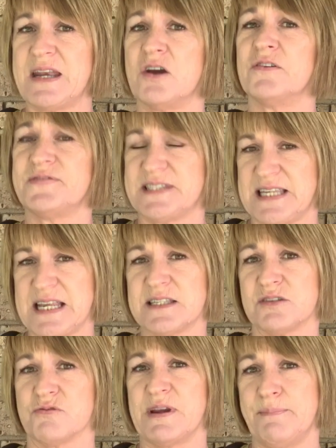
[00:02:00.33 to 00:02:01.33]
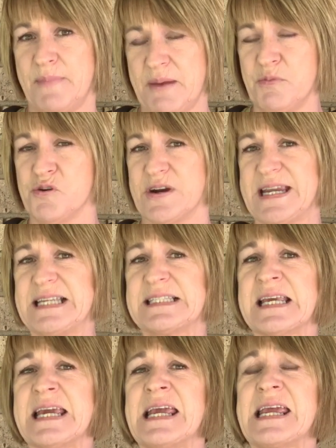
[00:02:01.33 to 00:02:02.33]
of sensory memories
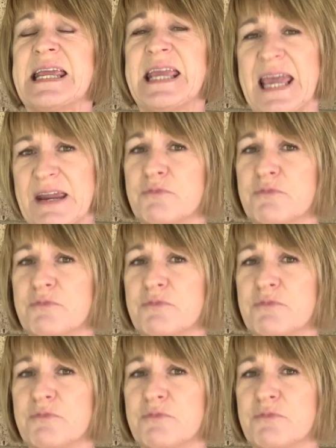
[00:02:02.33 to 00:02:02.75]
get